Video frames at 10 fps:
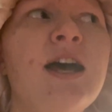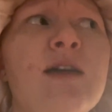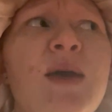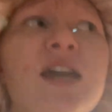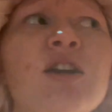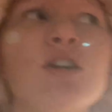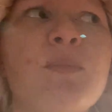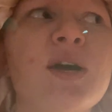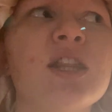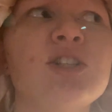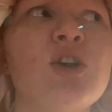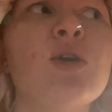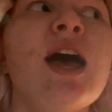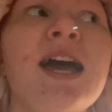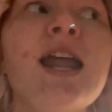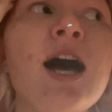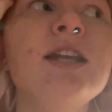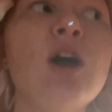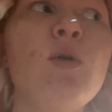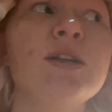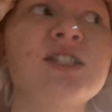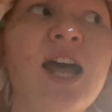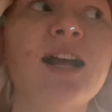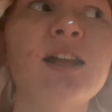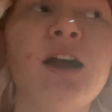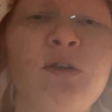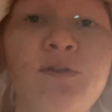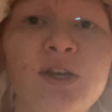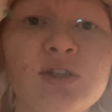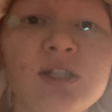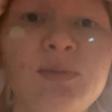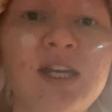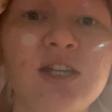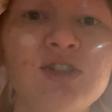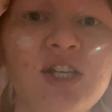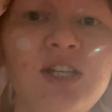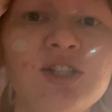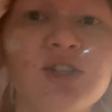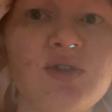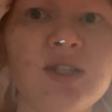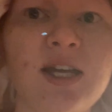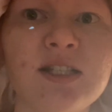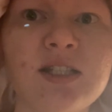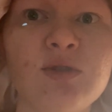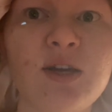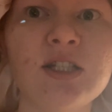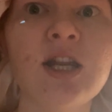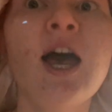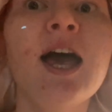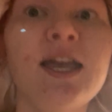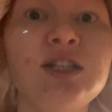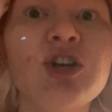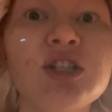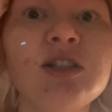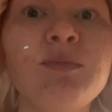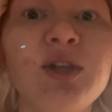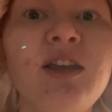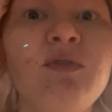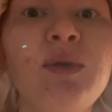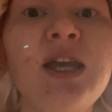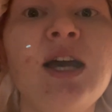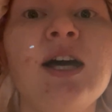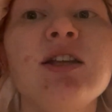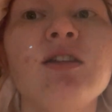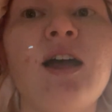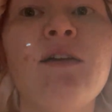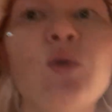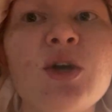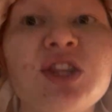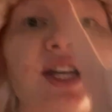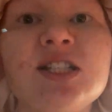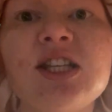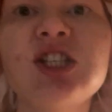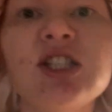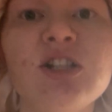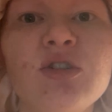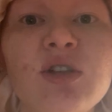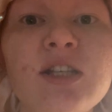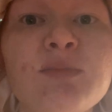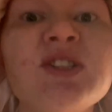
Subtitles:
and making her the butt of the joke. And I know exactly how it feels to be in Eugenia's shoes in that situation. And trust and believe me, everyone thinks that she's clueless, but